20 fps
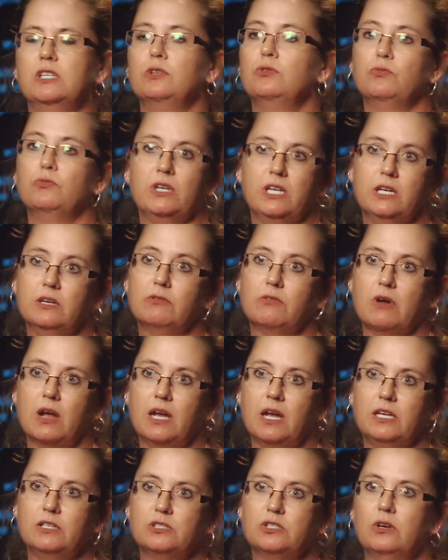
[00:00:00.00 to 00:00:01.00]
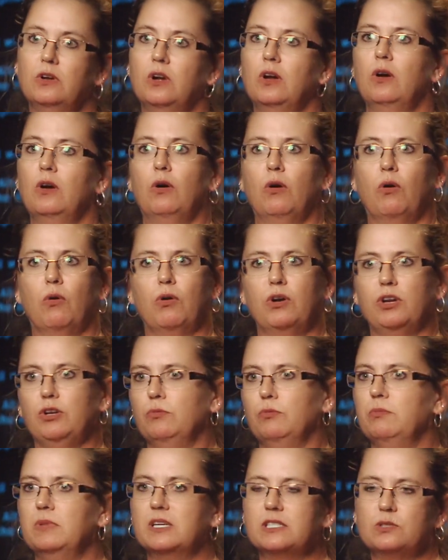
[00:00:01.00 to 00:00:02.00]
you didn't read it right or
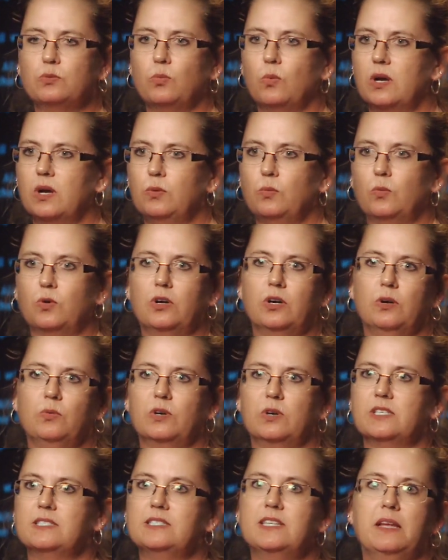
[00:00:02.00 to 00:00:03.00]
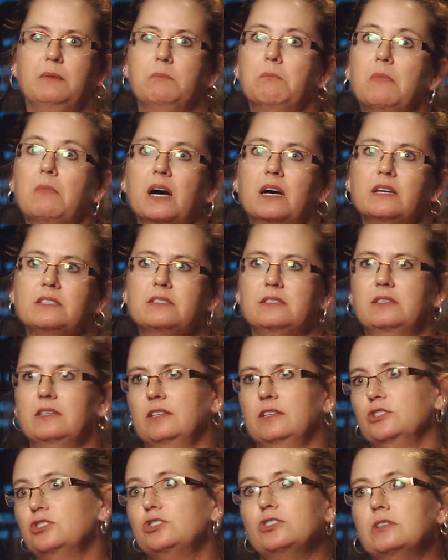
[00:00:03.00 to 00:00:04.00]
you missed one word where it said must
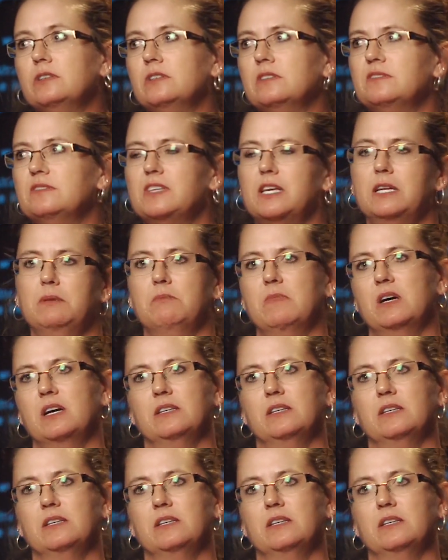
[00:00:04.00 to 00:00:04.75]
and it shouldn't have said